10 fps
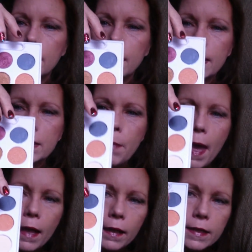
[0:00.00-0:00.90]
These
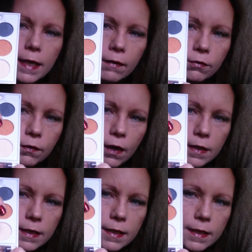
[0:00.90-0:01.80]
palettes have
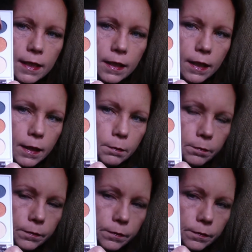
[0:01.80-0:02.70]
frosts in them.